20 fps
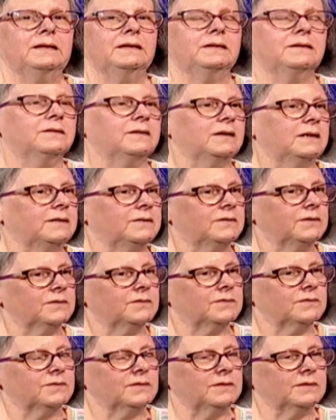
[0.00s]

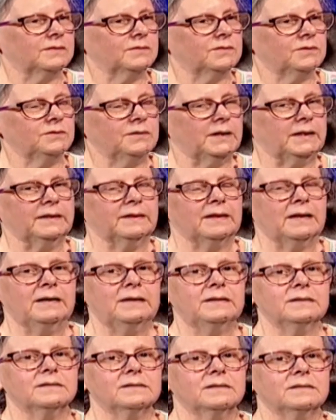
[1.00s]
in doing
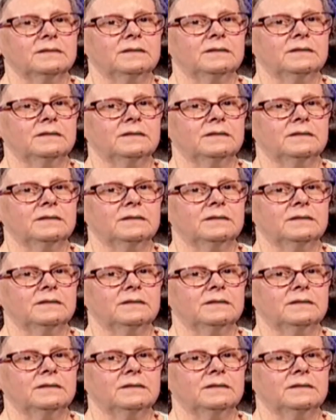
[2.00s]
that,